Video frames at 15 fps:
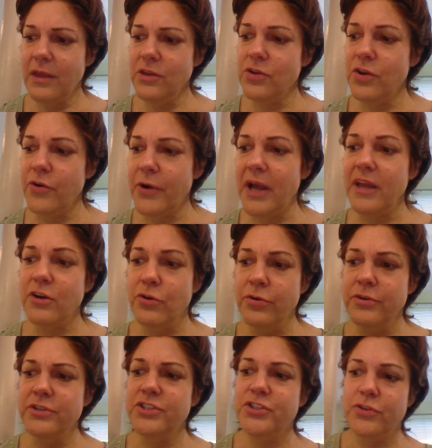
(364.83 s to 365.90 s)
I
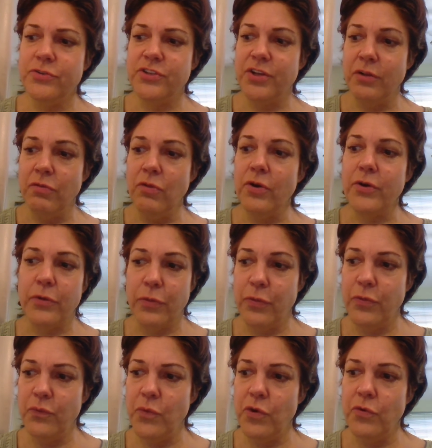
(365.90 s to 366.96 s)
encourage you to look
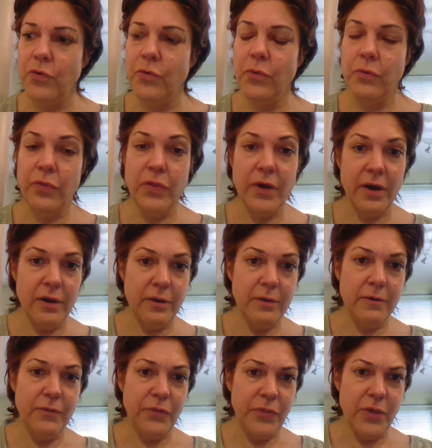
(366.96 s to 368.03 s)
through
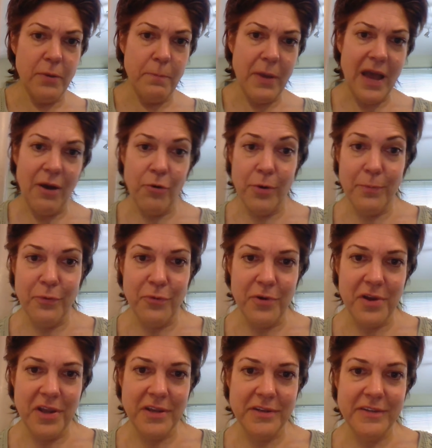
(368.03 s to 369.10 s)
the
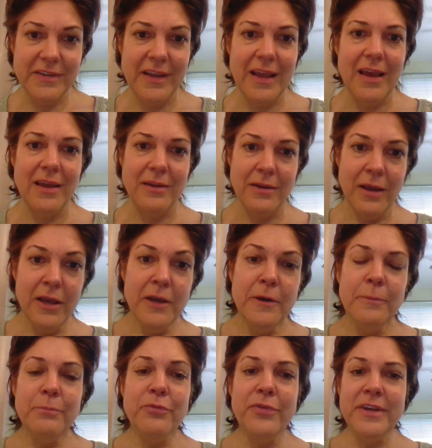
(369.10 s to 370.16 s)
PowerPoint, and
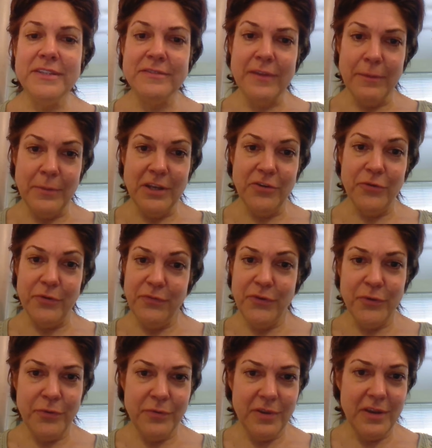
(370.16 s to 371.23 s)
please let me know if
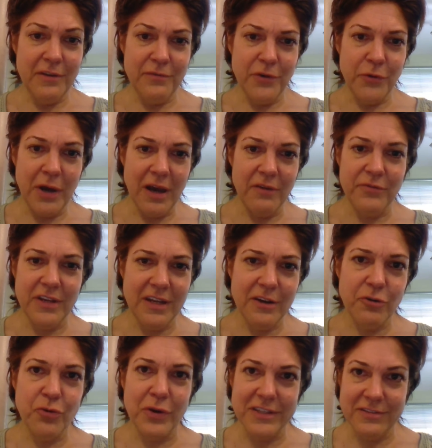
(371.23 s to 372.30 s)
you have
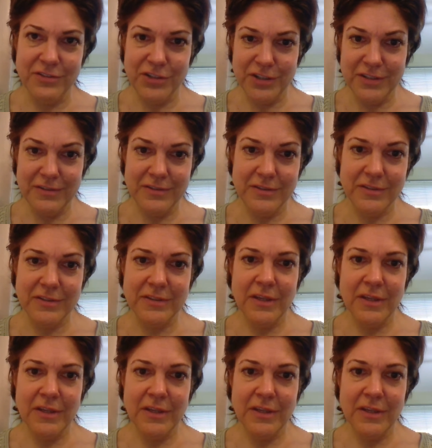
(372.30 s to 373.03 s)
any questions.